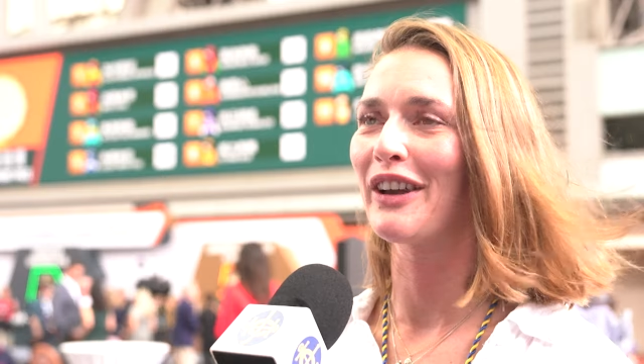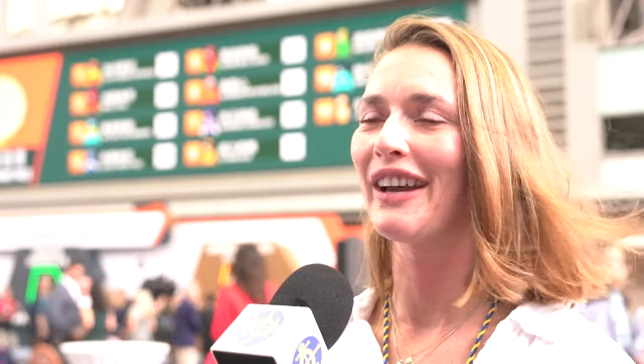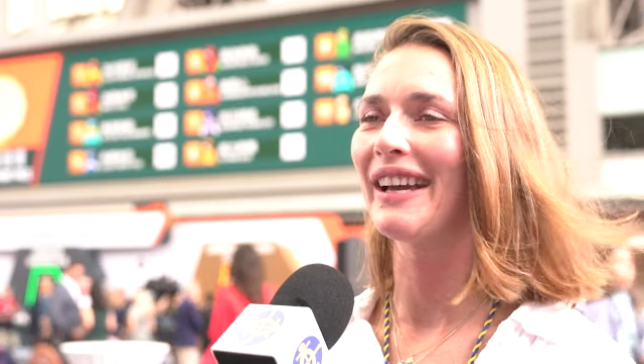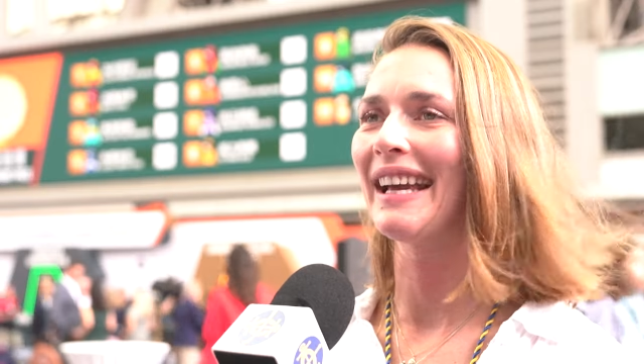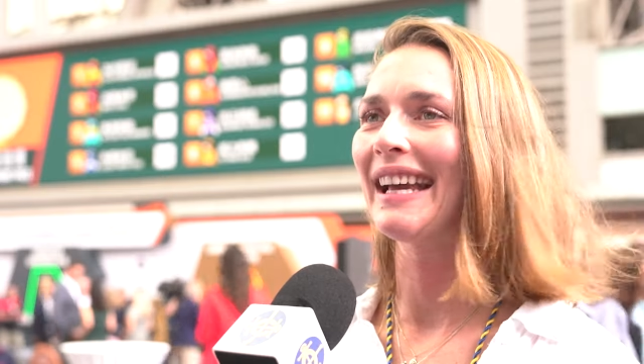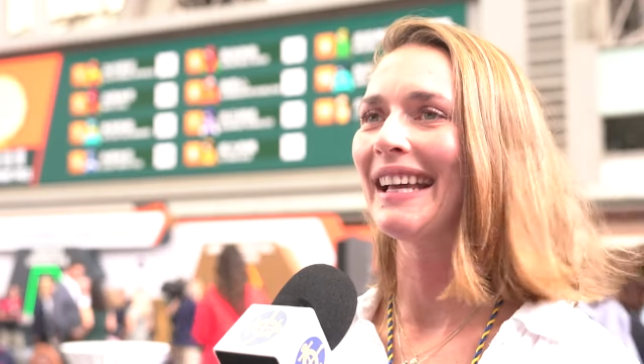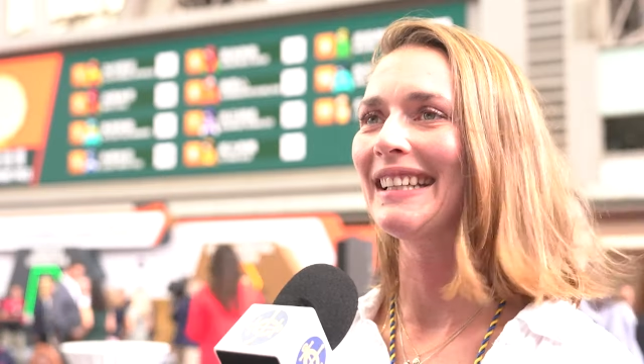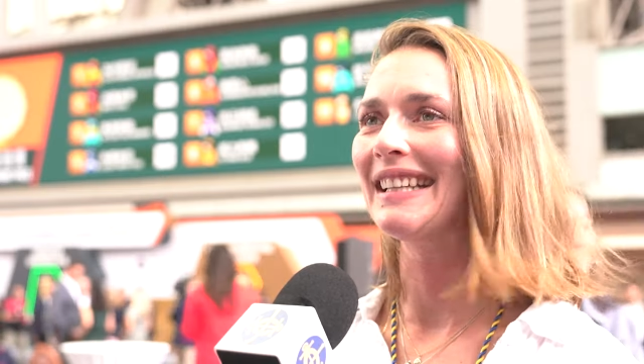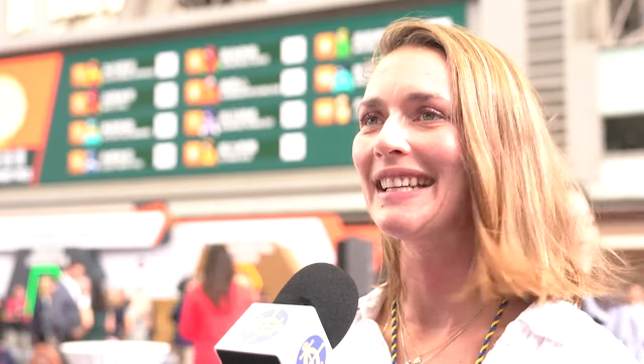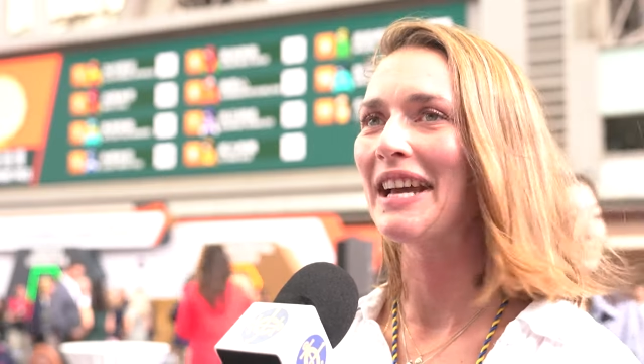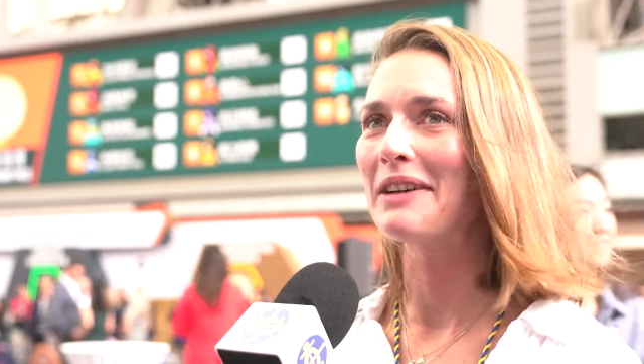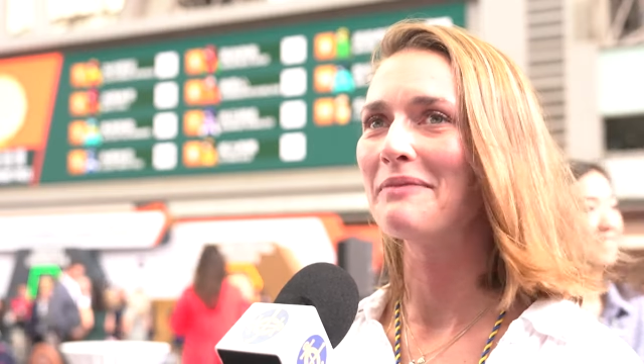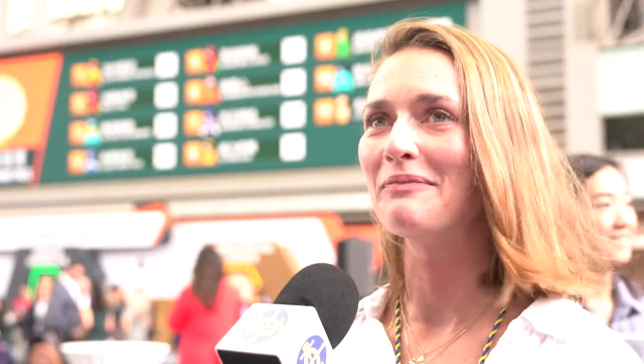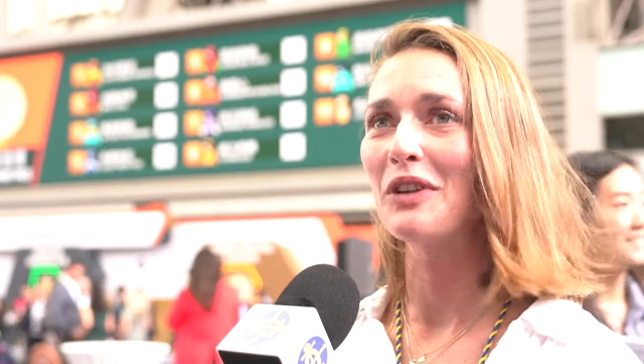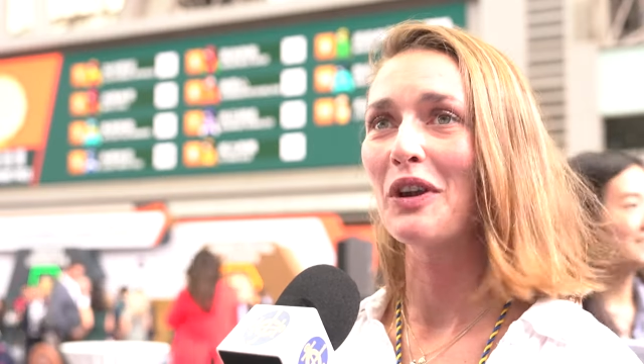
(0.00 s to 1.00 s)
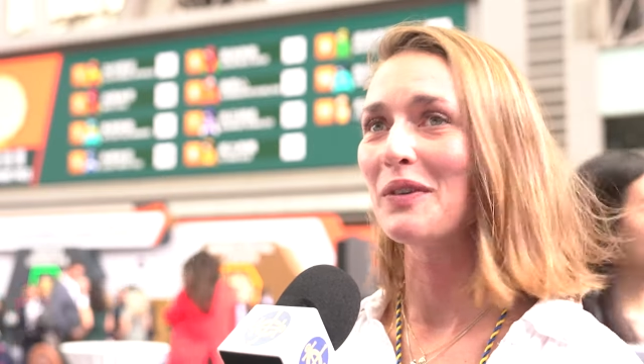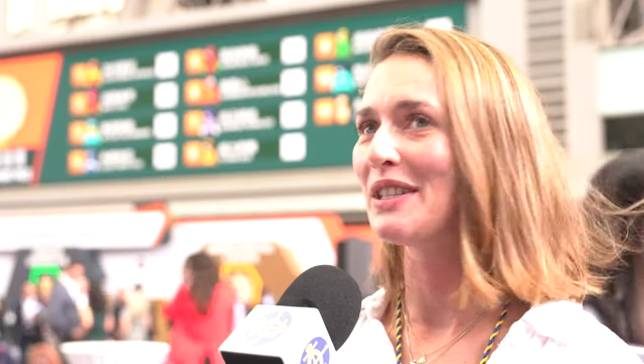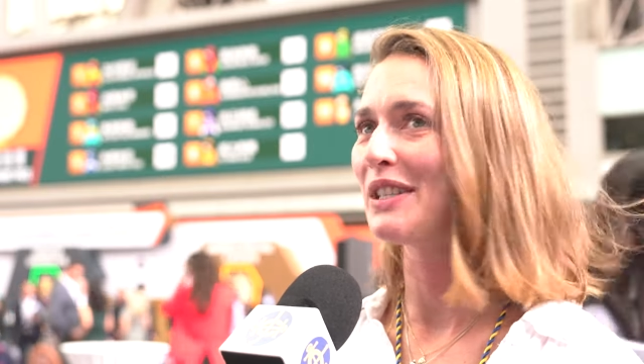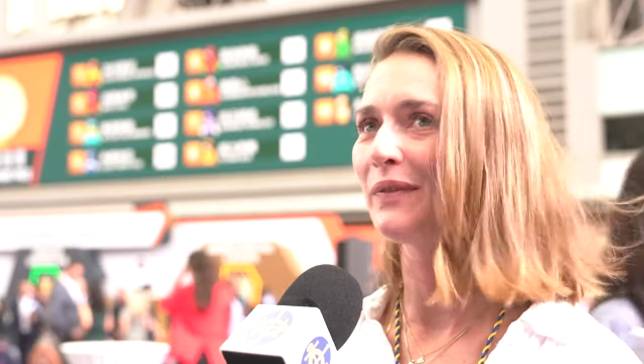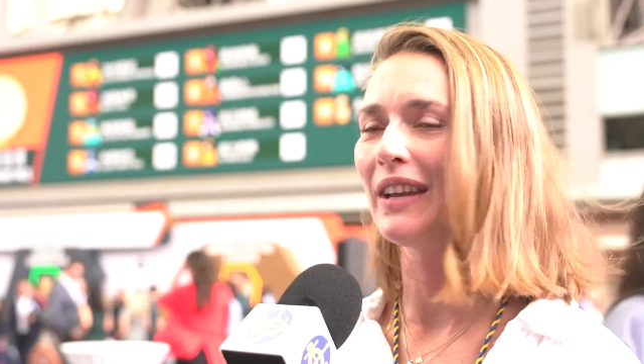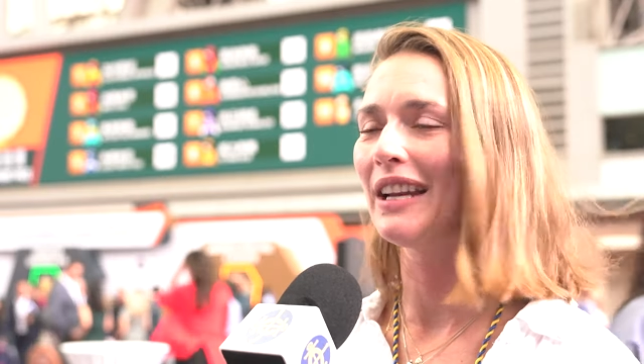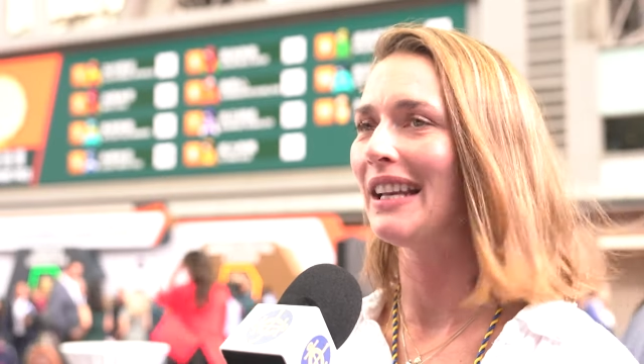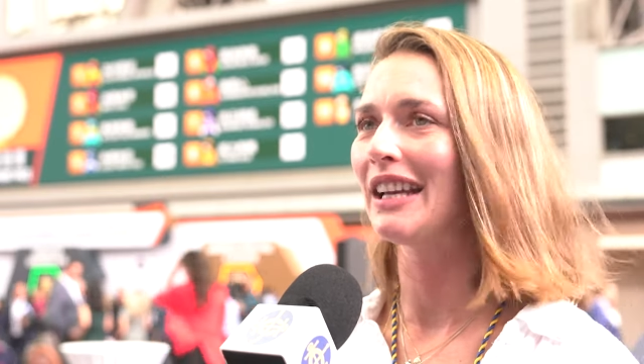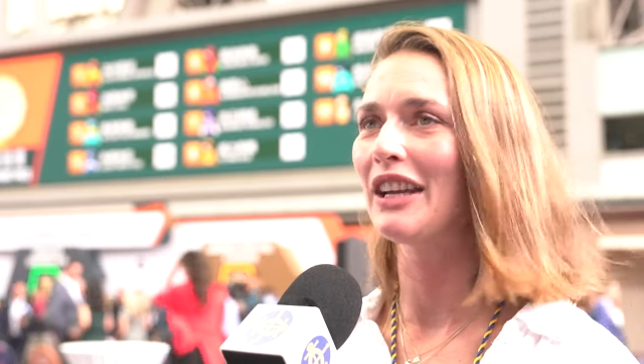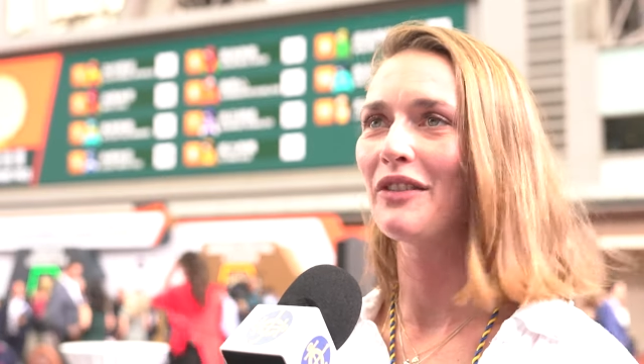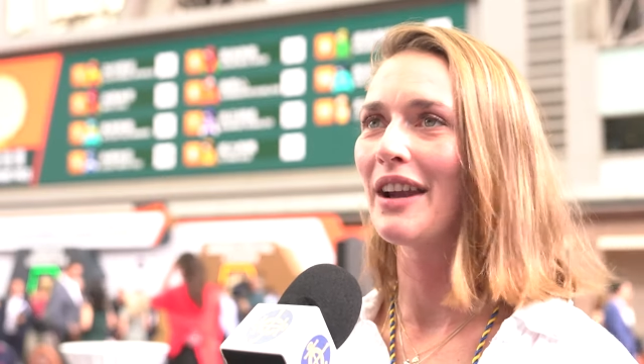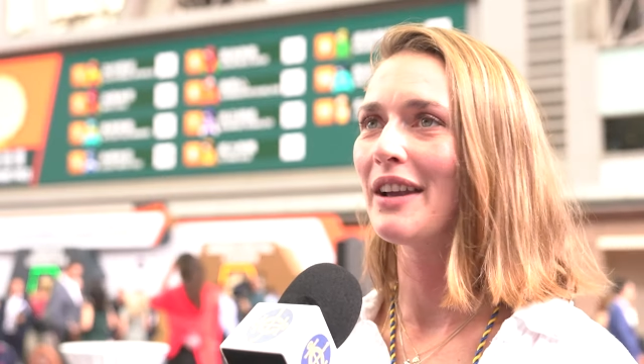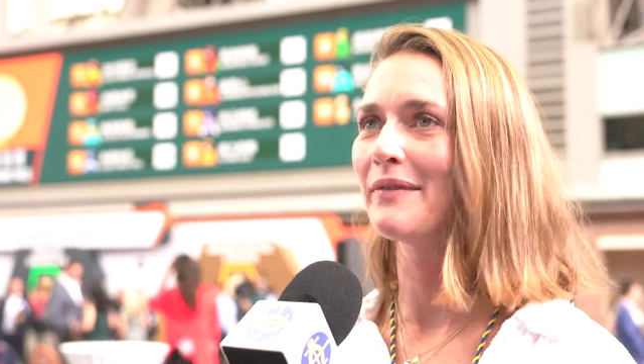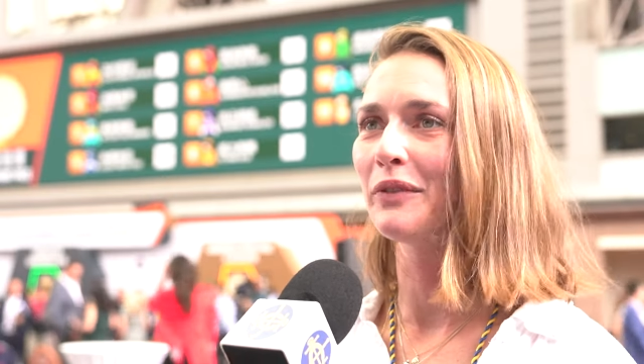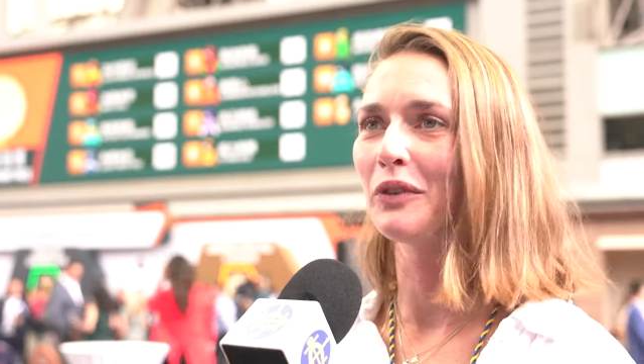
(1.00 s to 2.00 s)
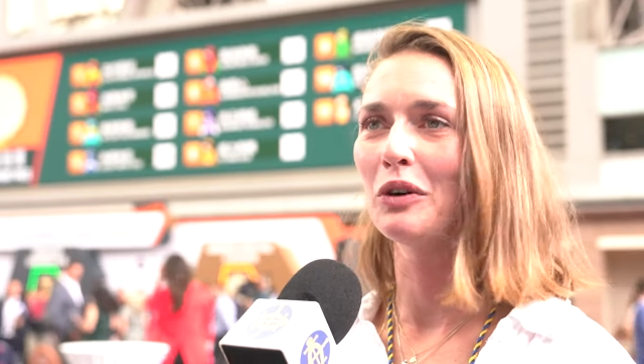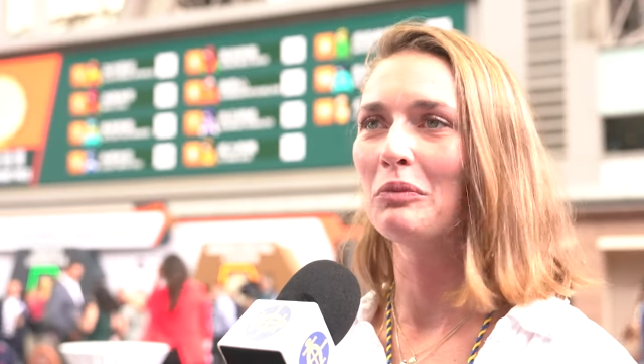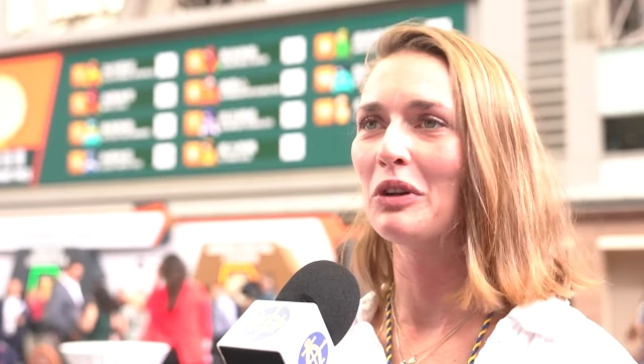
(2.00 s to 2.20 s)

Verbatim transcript: and um, no, he's feeling in great form,